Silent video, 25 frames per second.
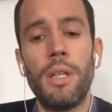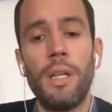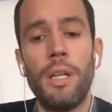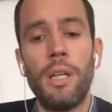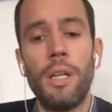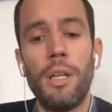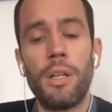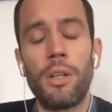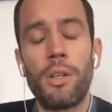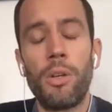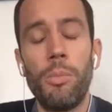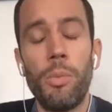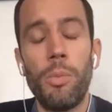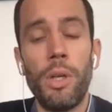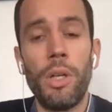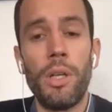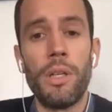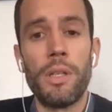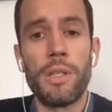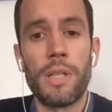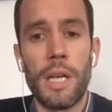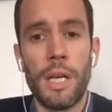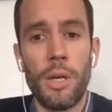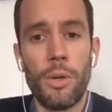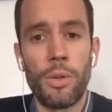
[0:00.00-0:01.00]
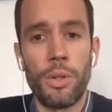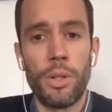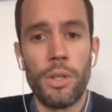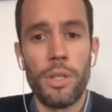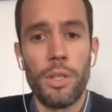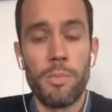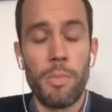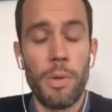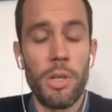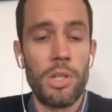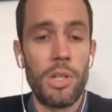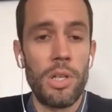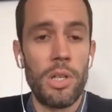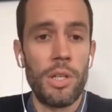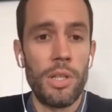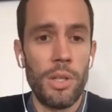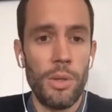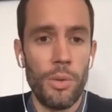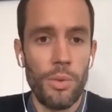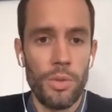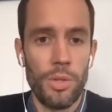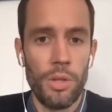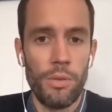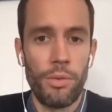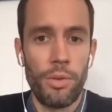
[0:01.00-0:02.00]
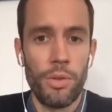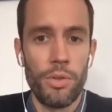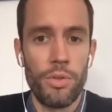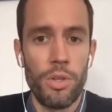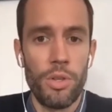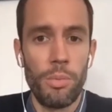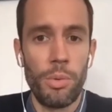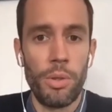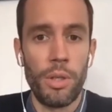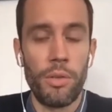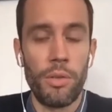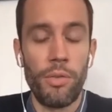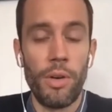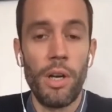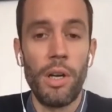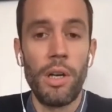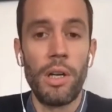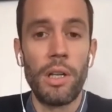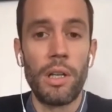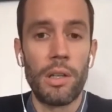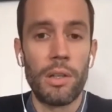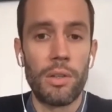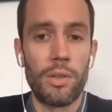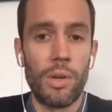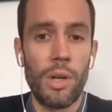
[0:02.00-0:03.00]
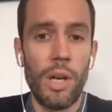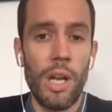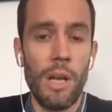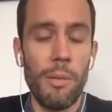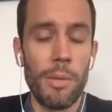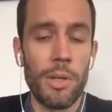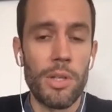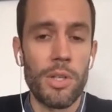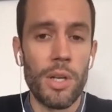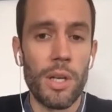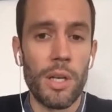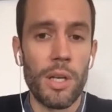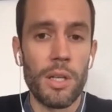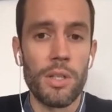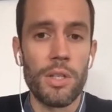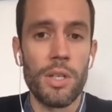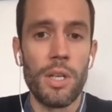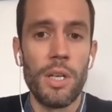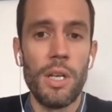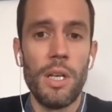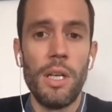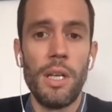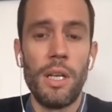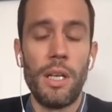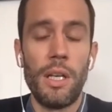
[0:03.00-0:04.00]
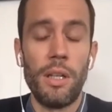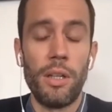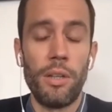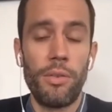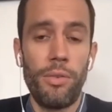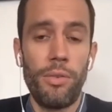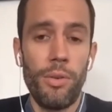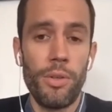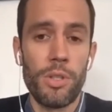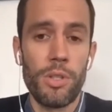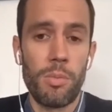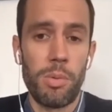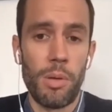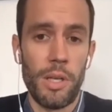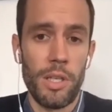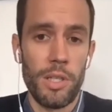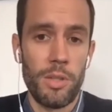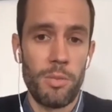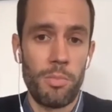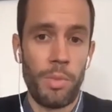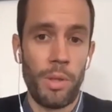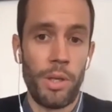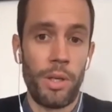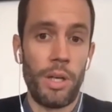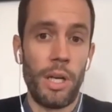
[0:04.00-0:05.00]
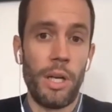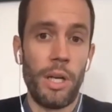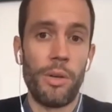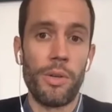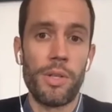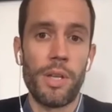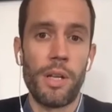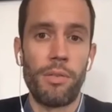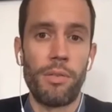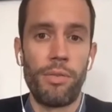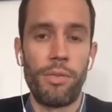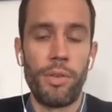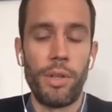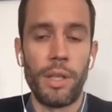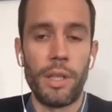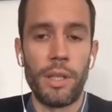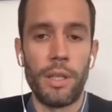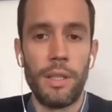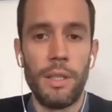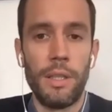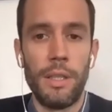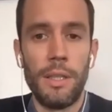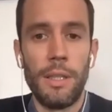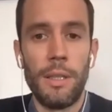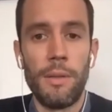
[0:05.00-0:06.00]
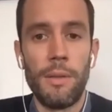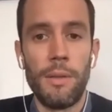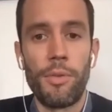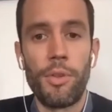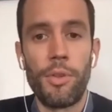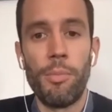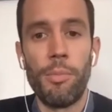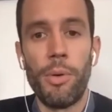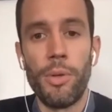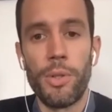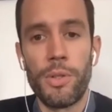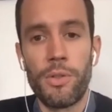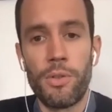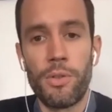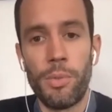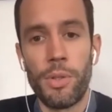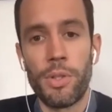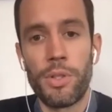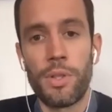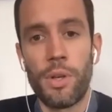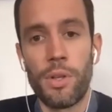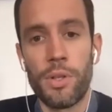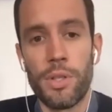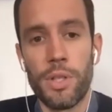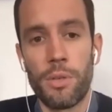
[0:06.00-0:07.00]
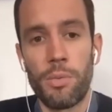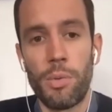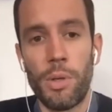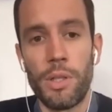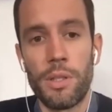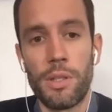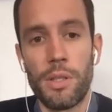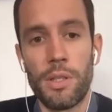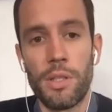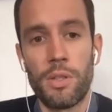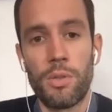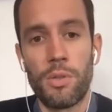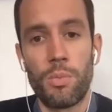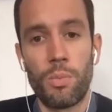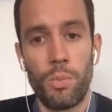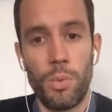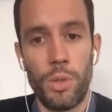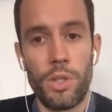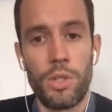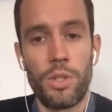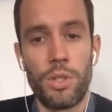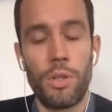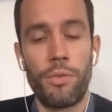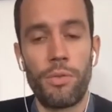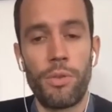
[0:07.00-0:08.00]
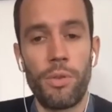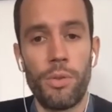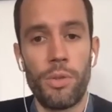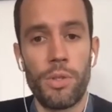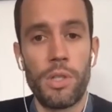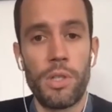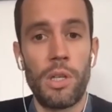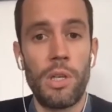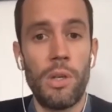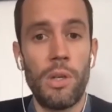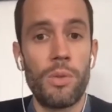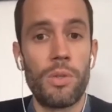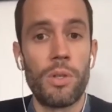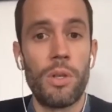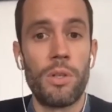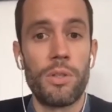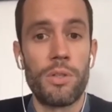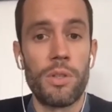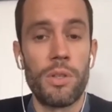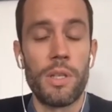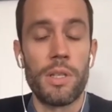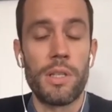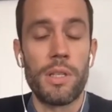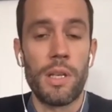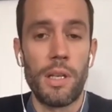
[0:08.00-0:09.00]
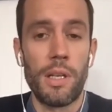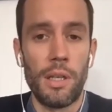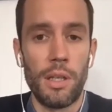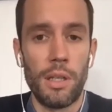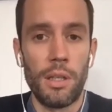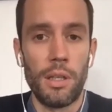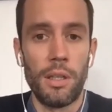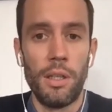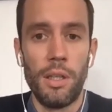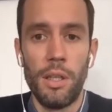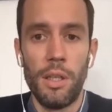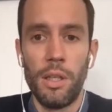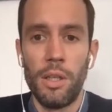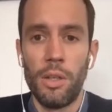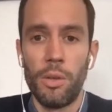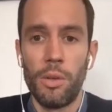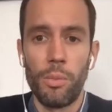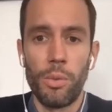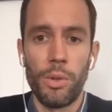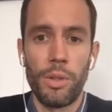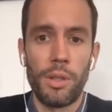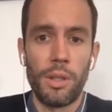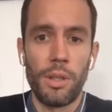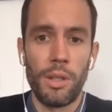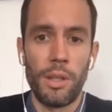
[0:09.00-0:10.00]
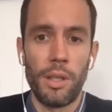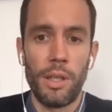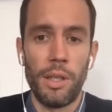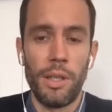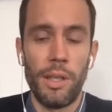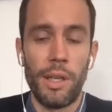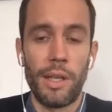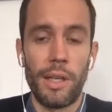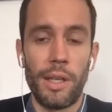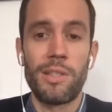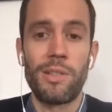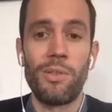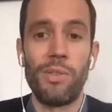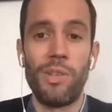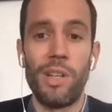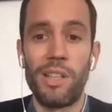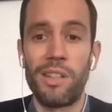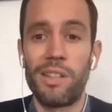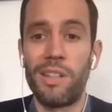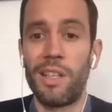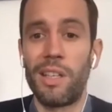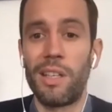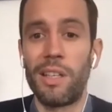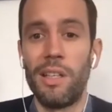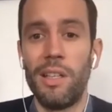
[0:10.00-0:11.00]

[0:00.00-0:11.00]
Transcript: communities out there, especially those who have contributed very little to climate change in the first place, but are now suffering the most from these consequences, which of course includes also the Sahel, with a next to nothing,